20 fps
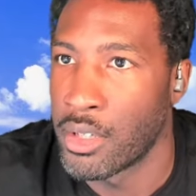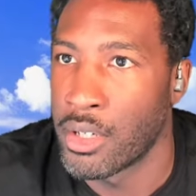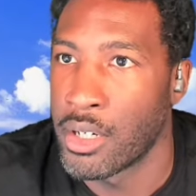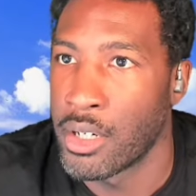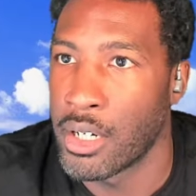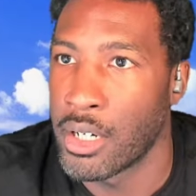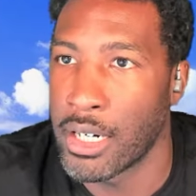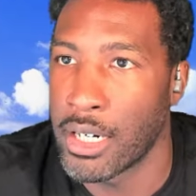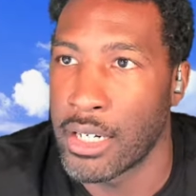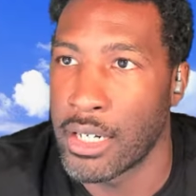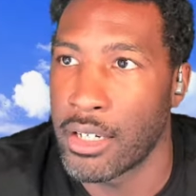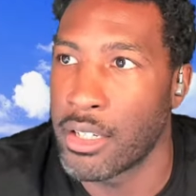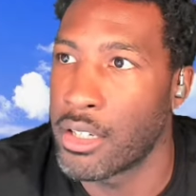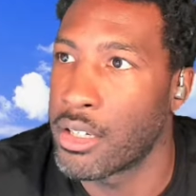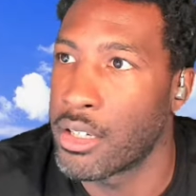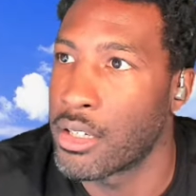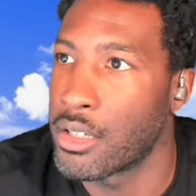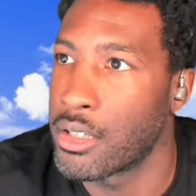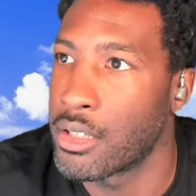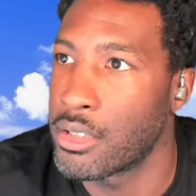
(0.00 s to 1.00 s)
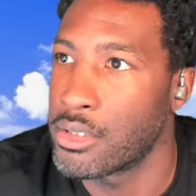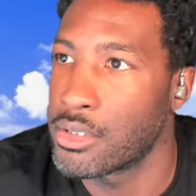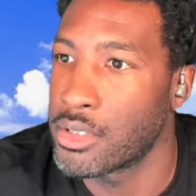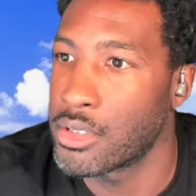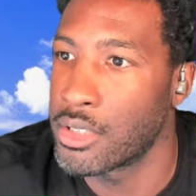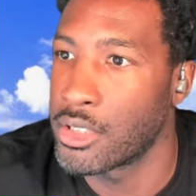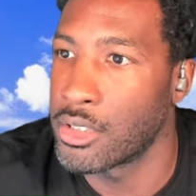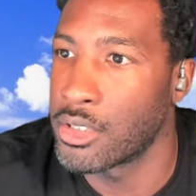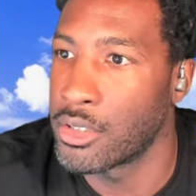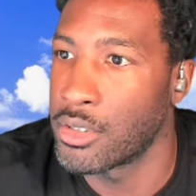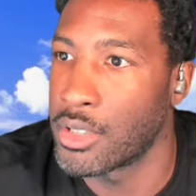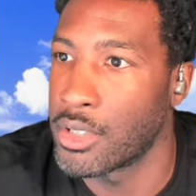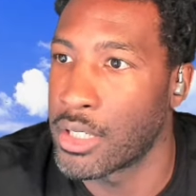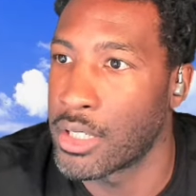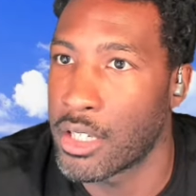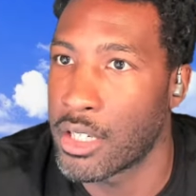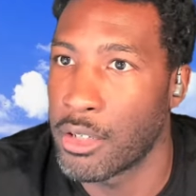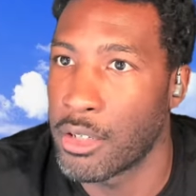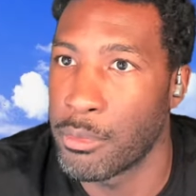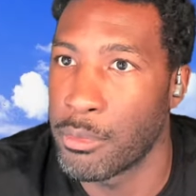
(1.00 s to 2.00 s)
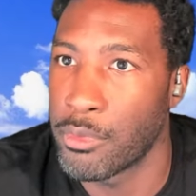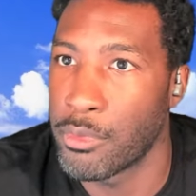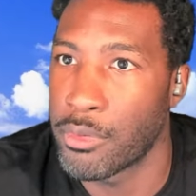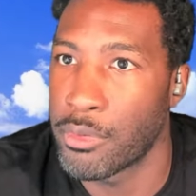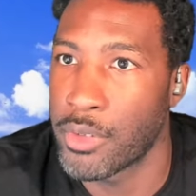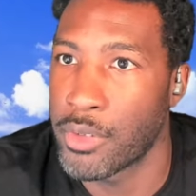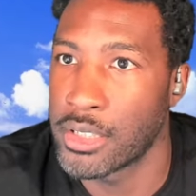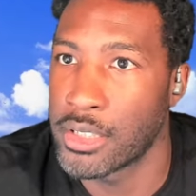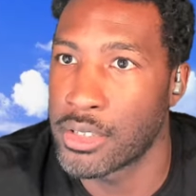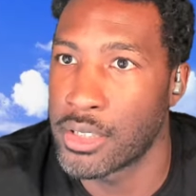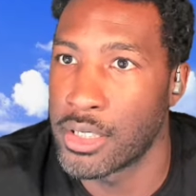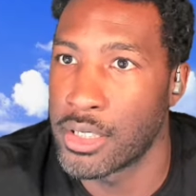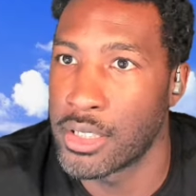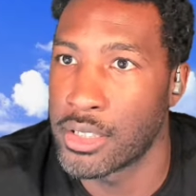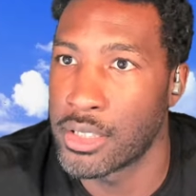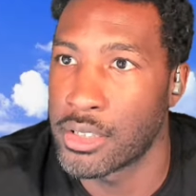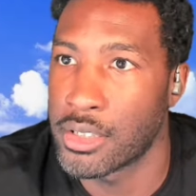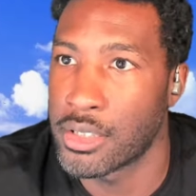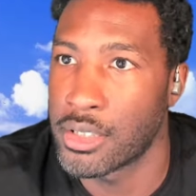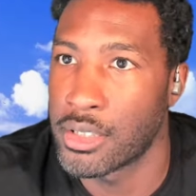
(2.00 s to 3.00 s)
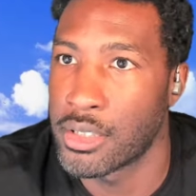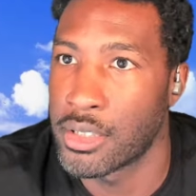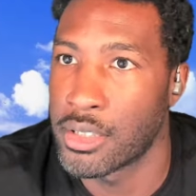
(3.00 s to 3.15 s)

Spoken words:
All right, so I come refresh this.